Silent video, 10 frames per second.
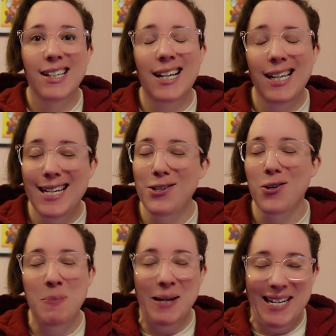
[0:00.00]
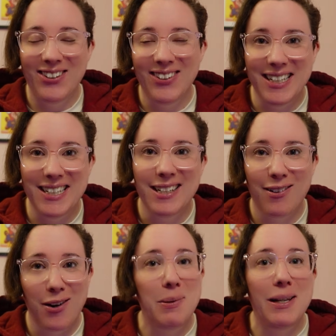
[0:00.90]
clean your PC.
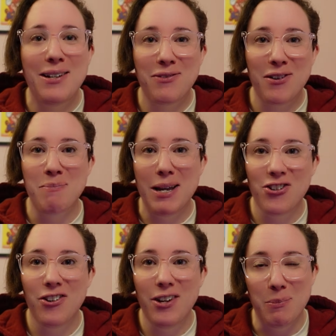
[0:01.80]
I believe I've mentioned it